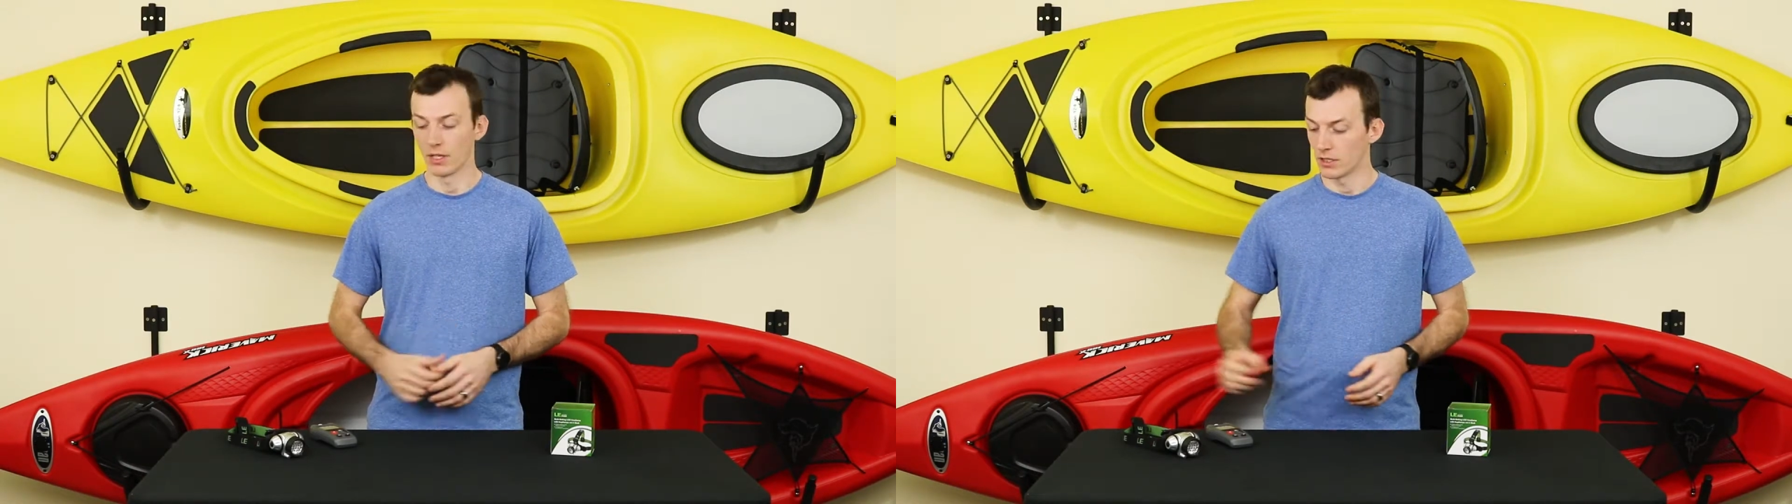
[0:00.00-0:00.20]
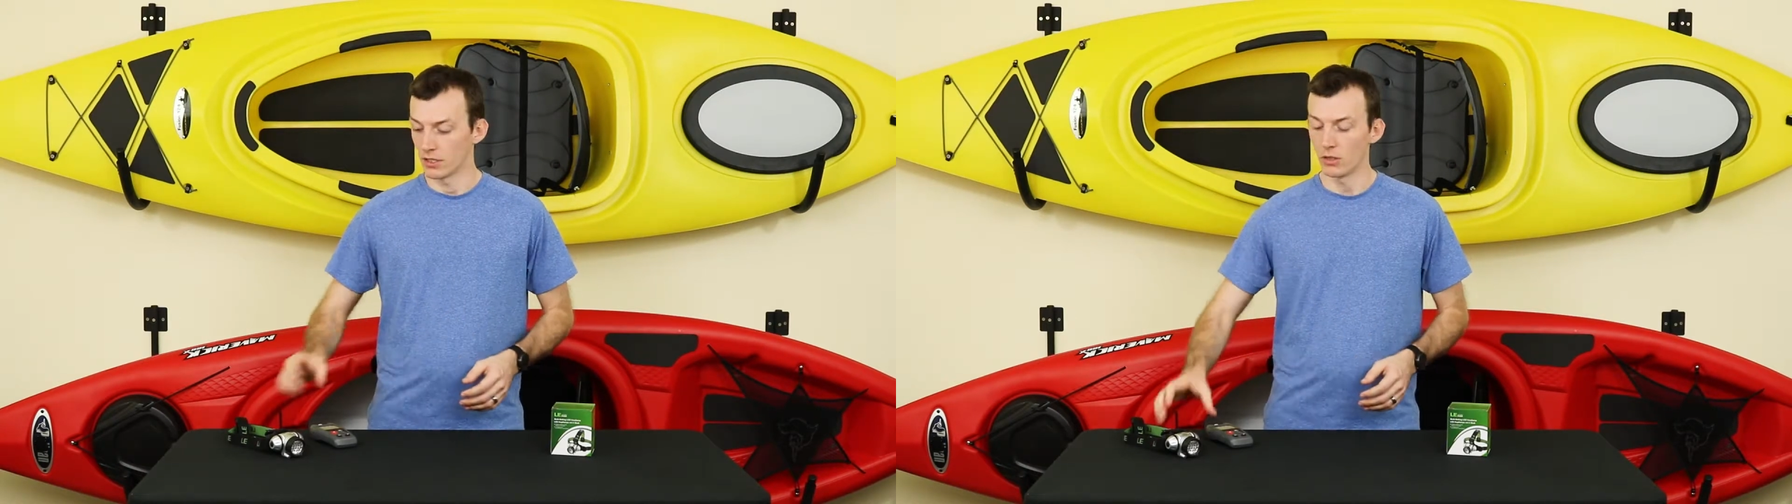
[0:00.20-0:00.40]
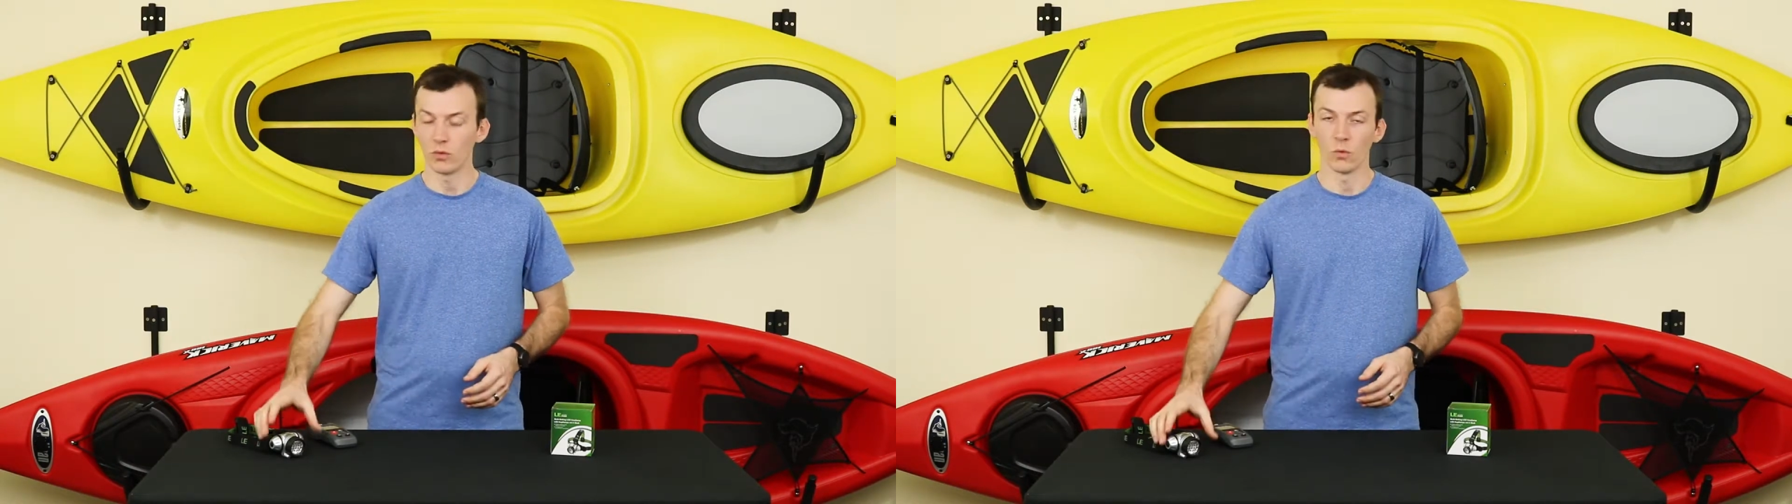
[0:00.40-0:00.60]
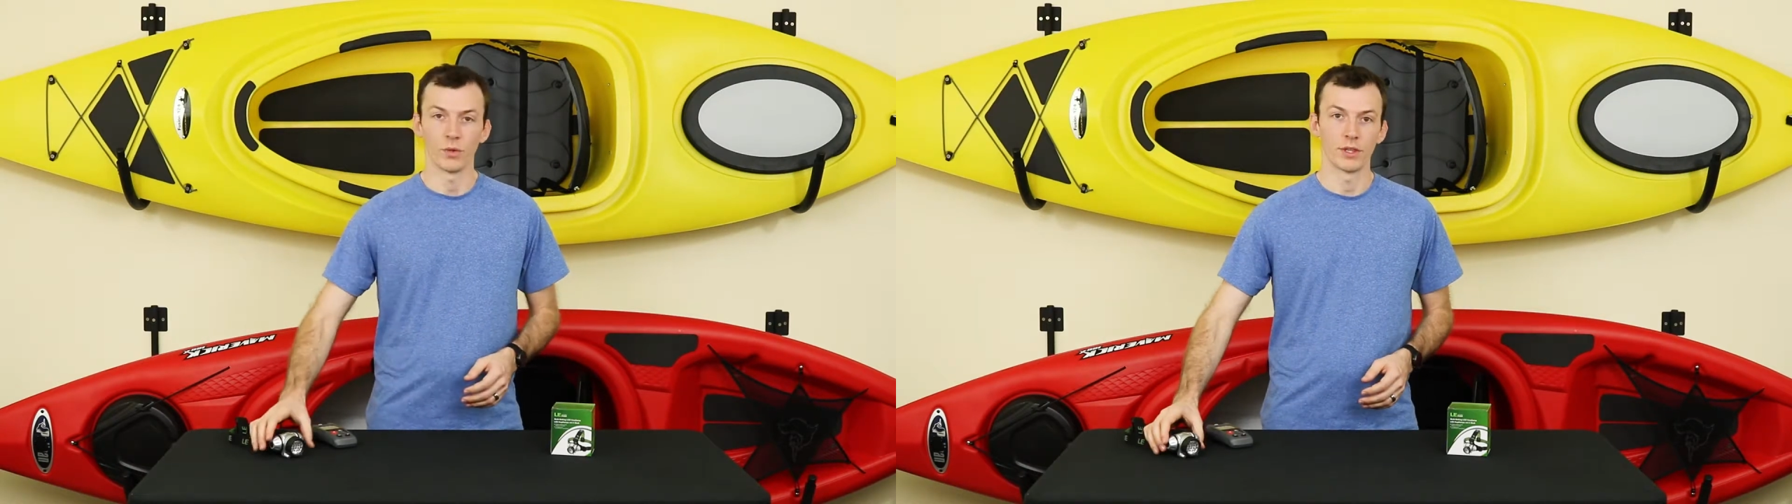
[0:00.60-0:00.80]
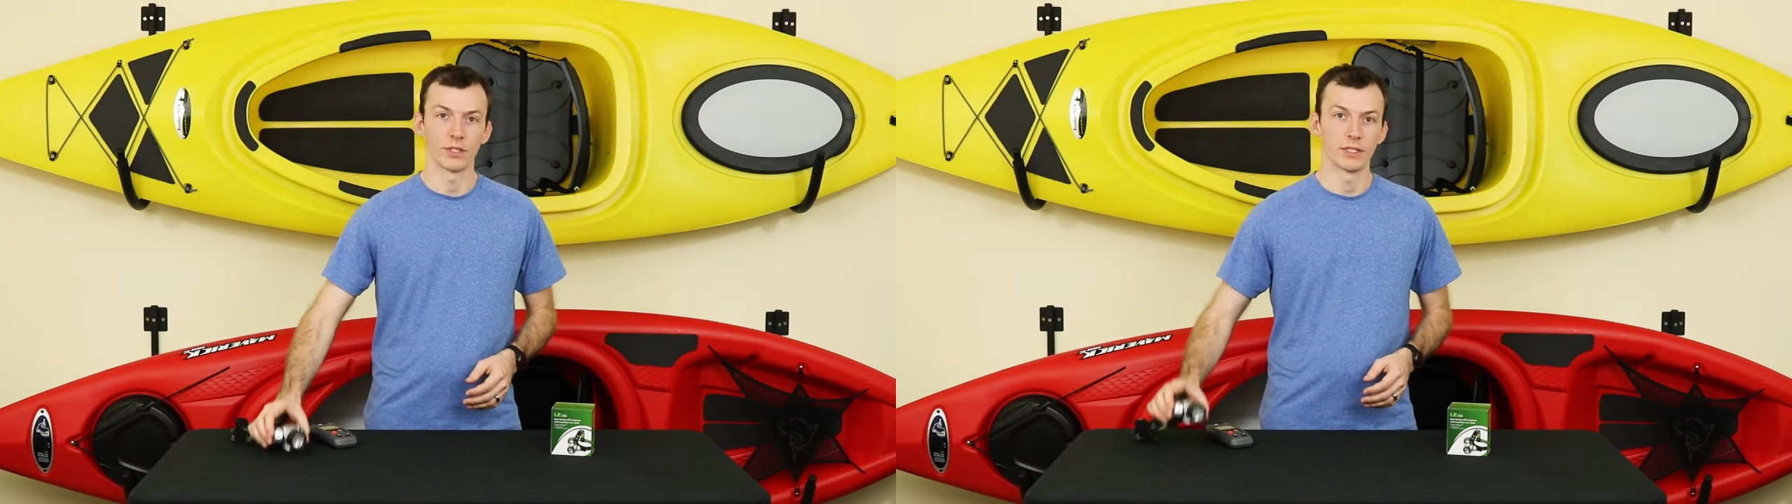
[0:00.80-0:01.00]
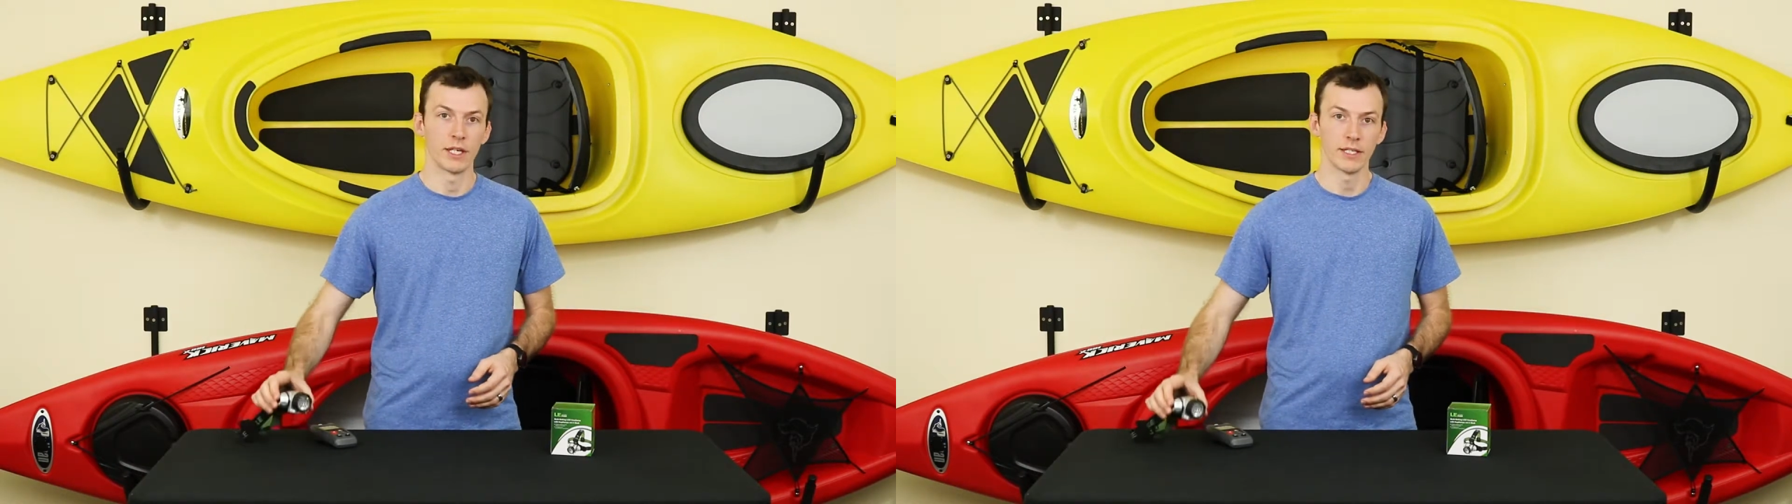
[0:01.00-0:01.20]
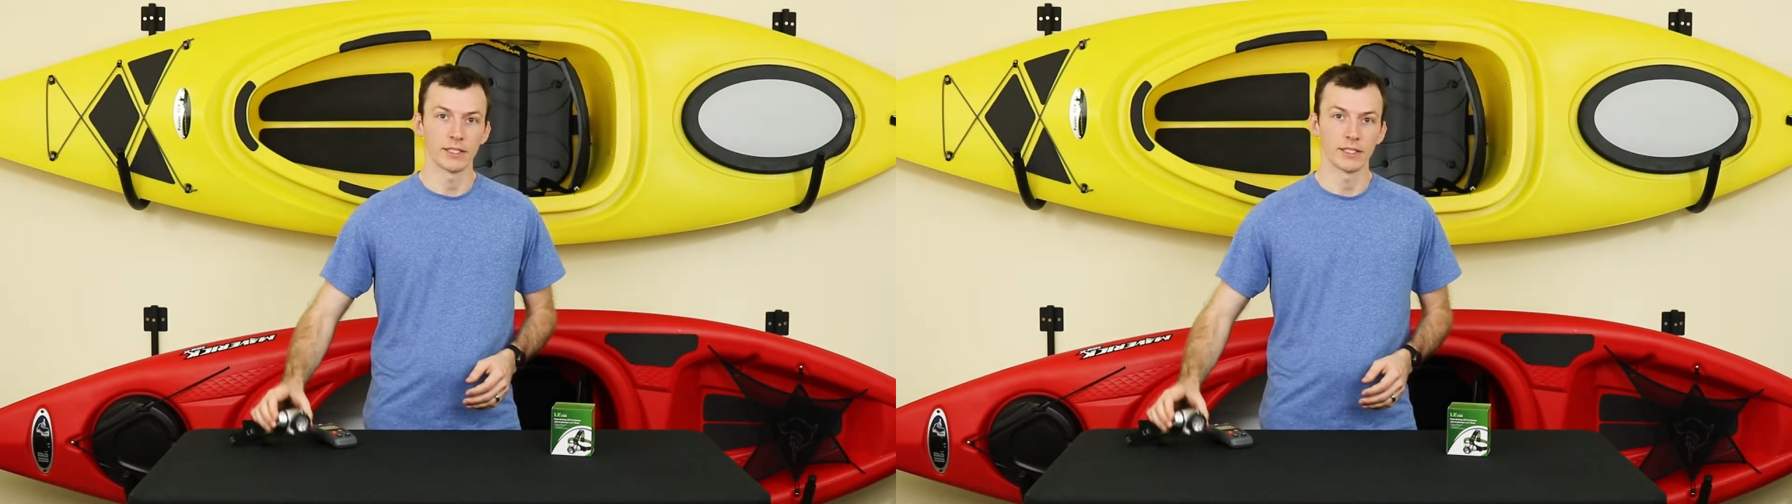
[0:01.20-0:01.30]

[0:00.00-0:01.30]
So with today's